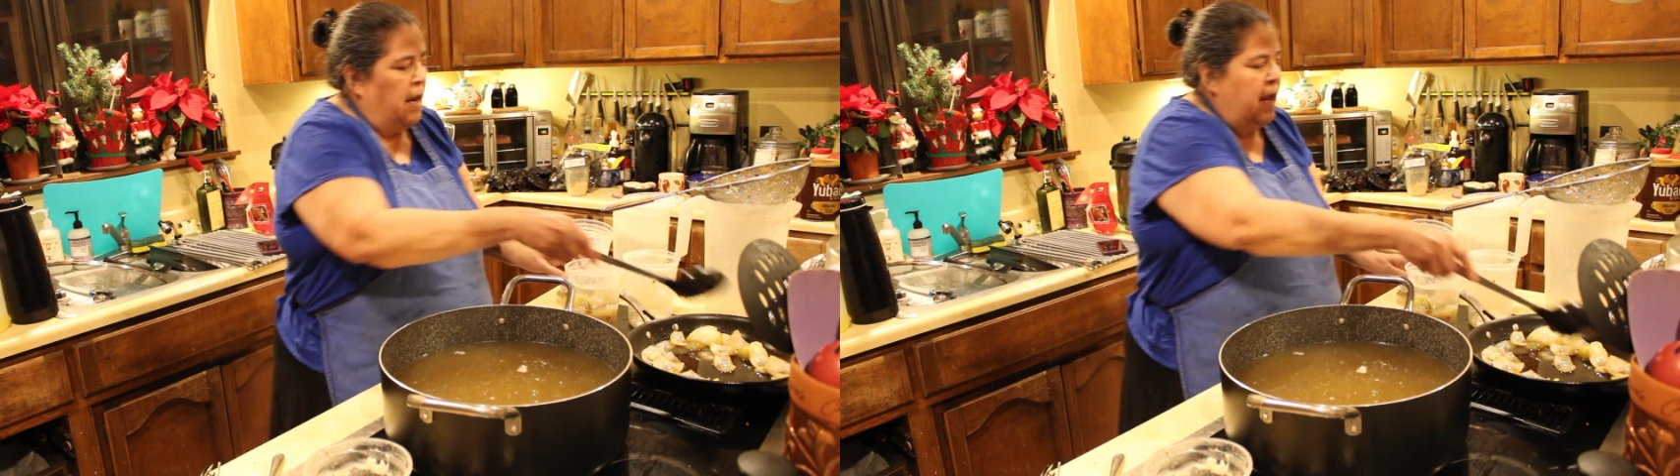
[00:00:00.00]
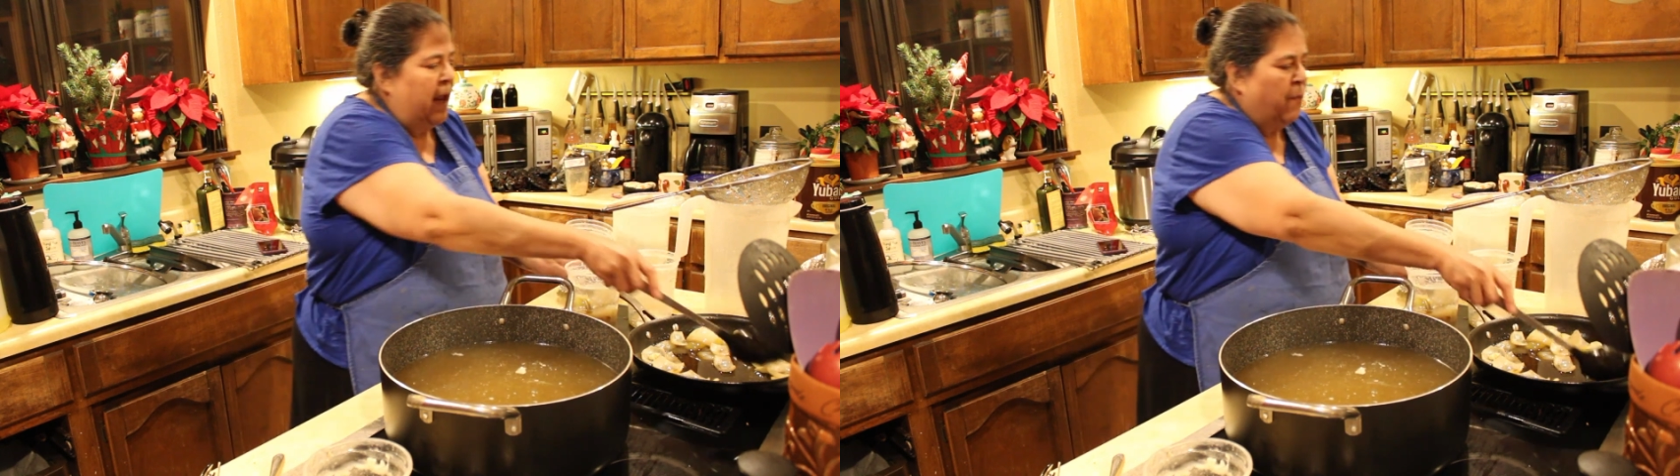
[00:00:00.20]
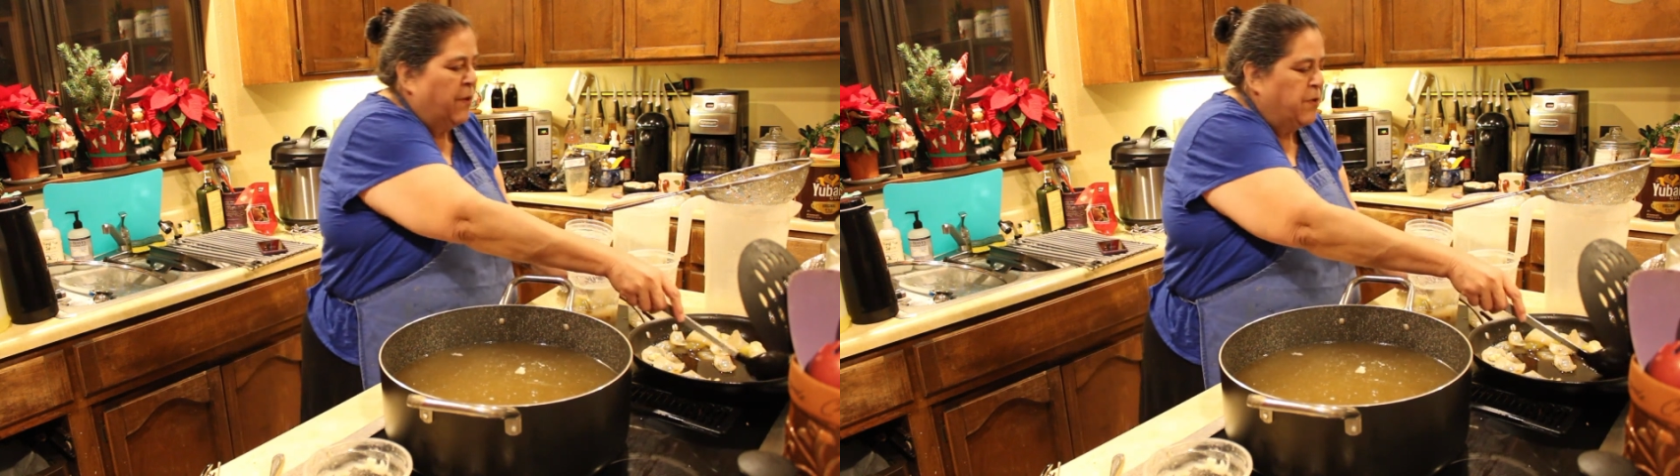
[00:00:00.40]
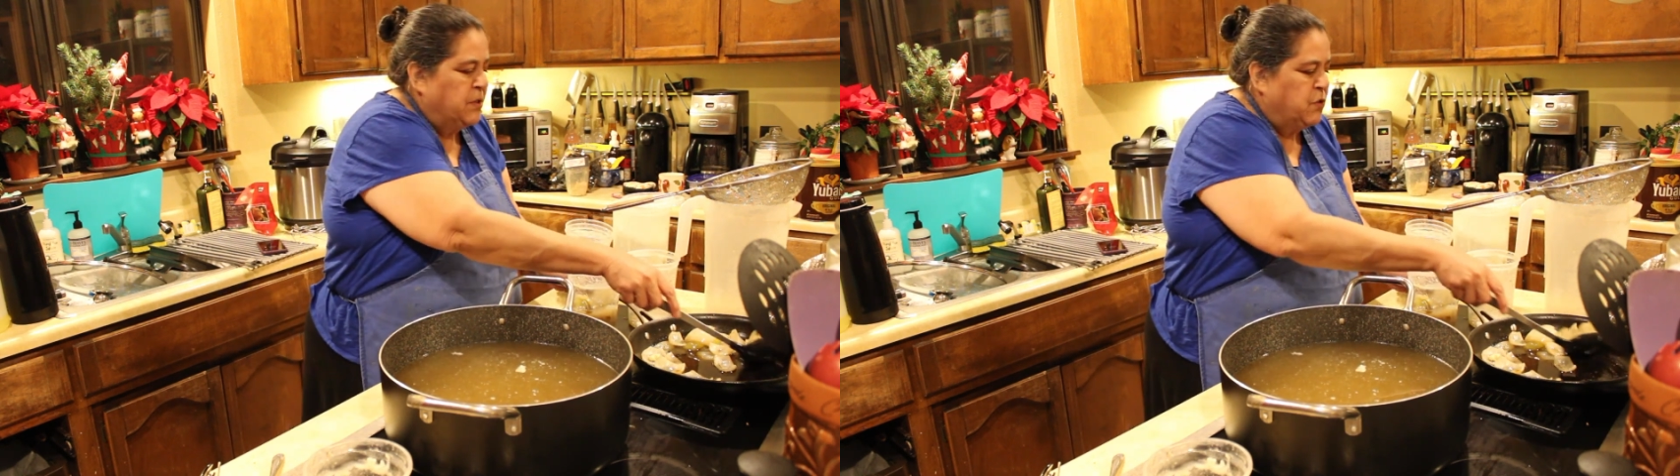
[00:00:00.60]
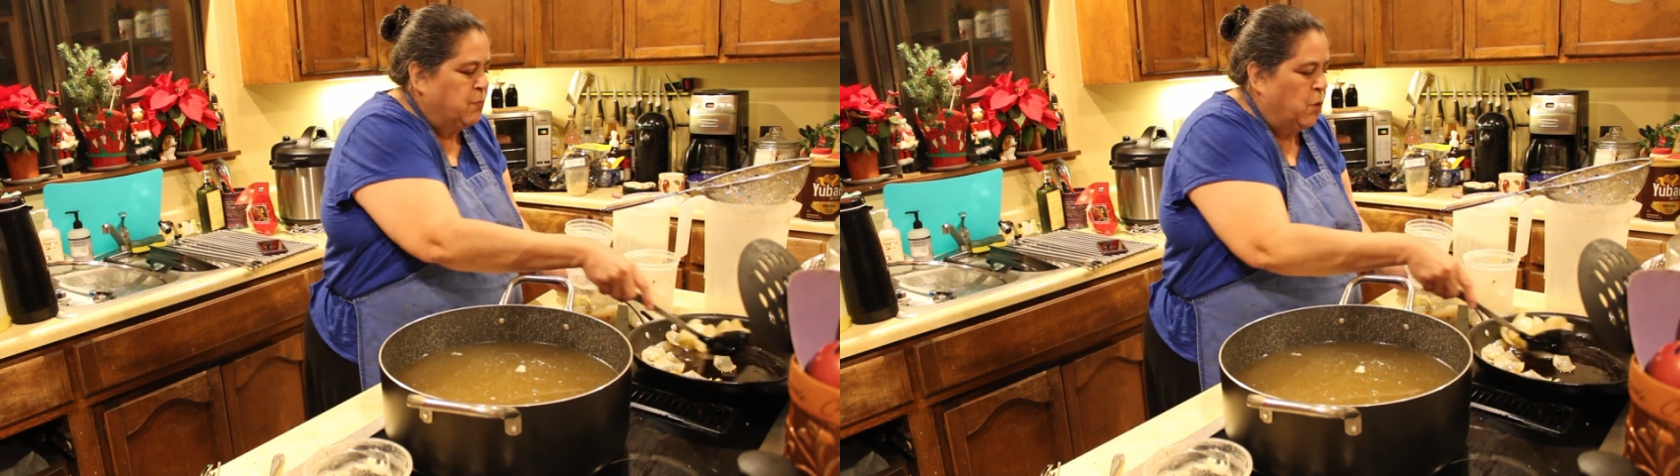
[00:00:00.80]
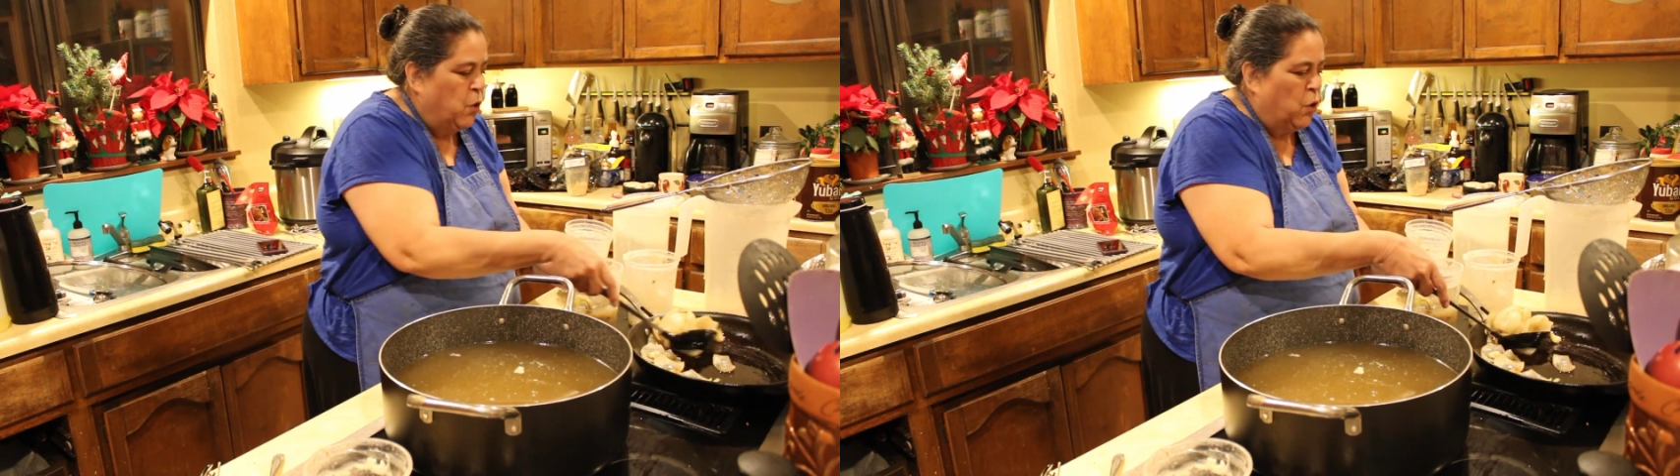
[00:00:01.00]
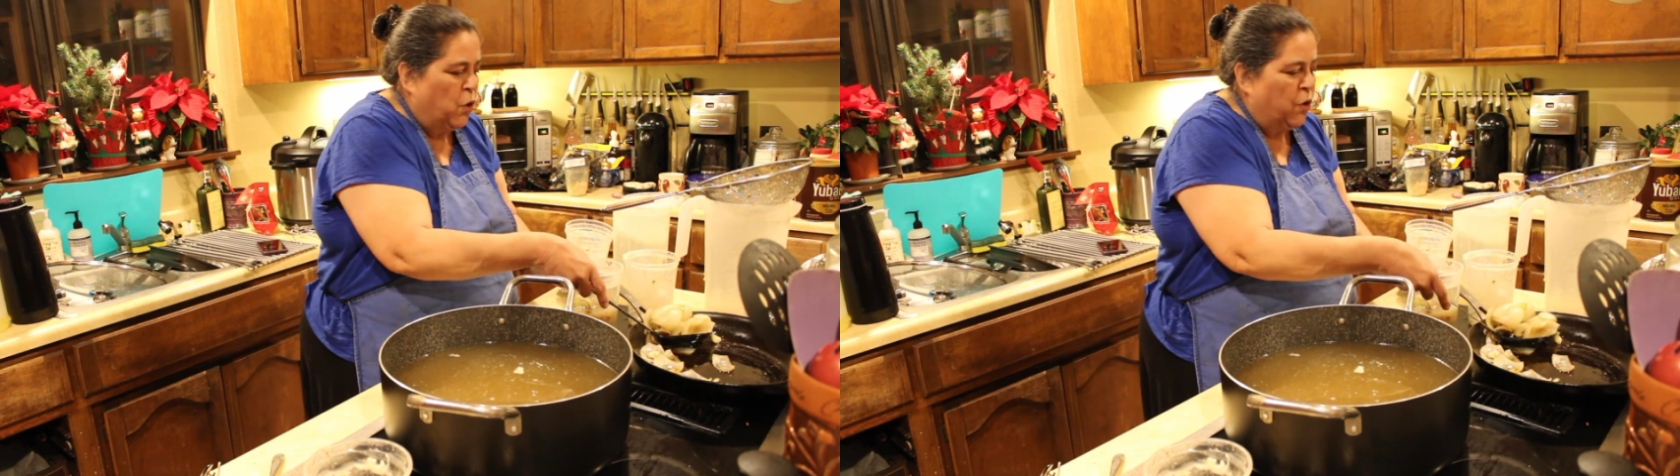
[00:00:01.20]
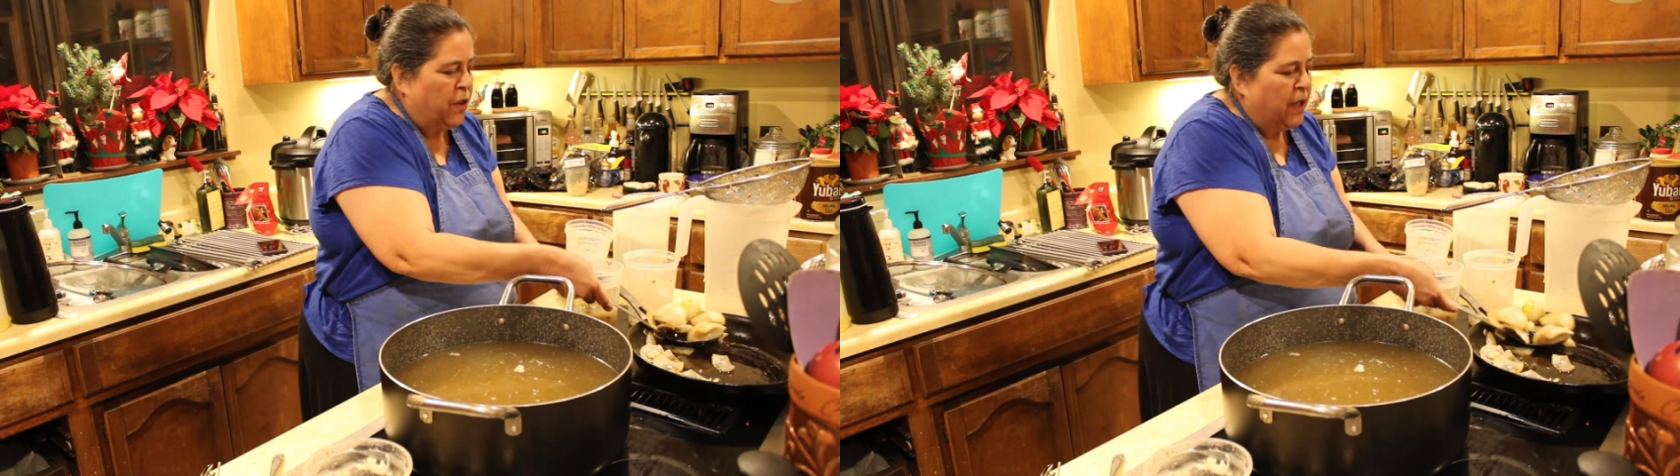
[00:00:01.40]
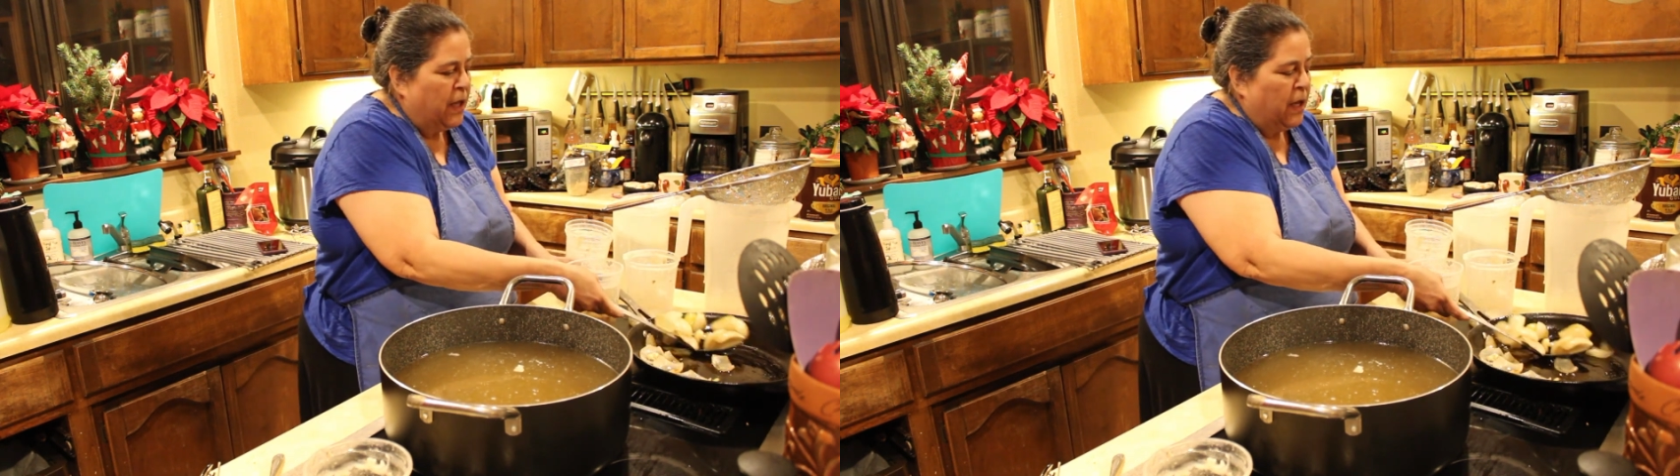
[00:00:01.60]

and when they're smooth,